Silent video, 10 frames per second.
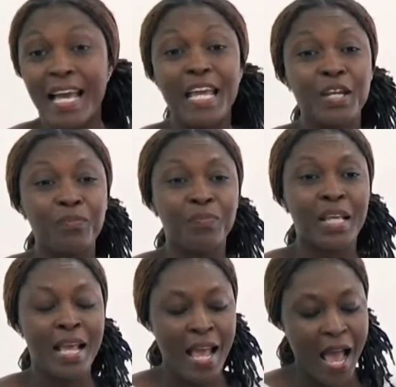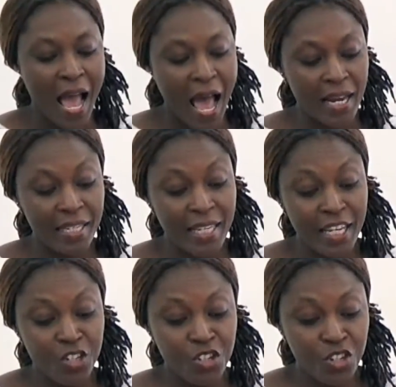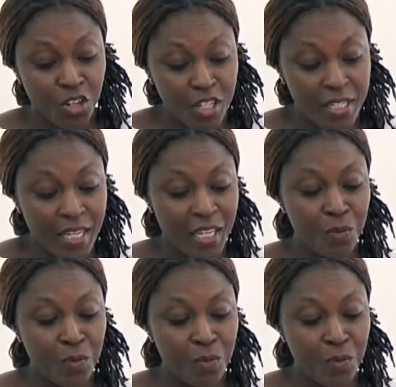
And at age 30,